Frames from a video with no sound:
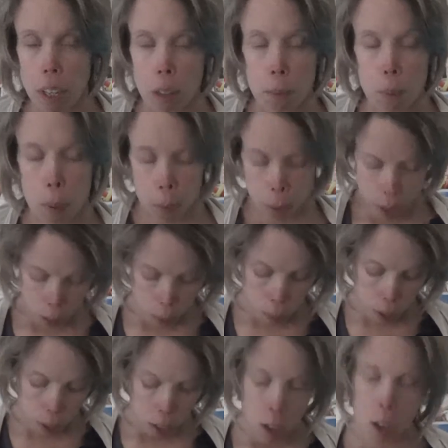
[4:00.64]
at the moment. There's
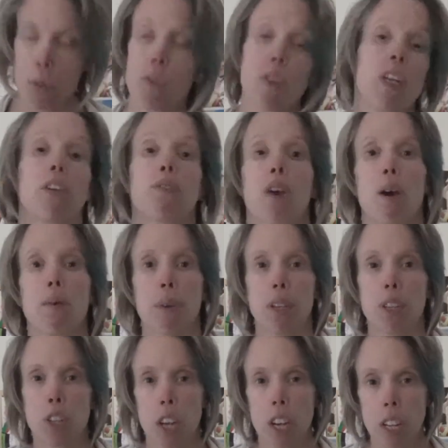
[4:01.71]
been a really rapid
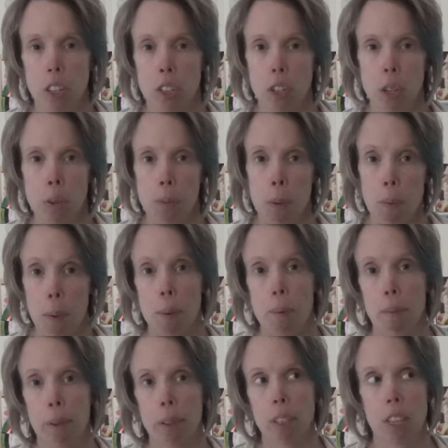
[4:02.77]
change in my
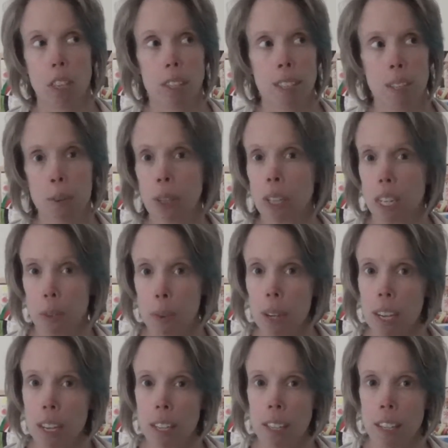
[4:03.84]
bump since 20
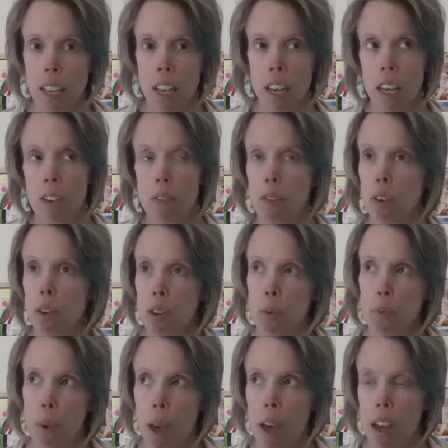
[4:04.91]
weeks. If you
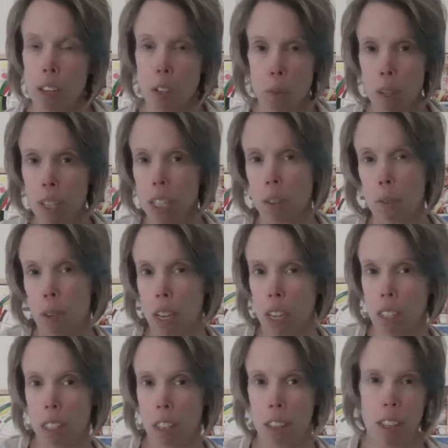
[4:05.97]
compare 20
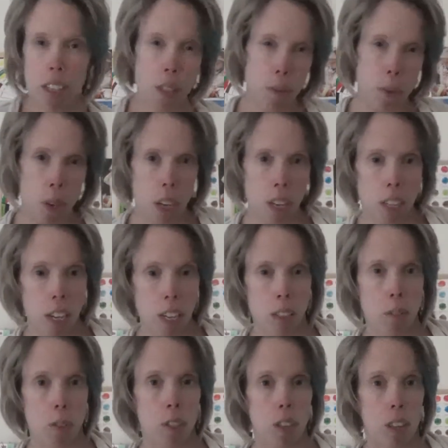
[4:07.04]
weeks and this week
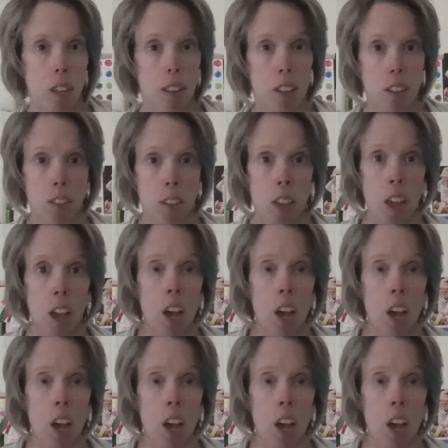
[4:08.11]
next to each other, there's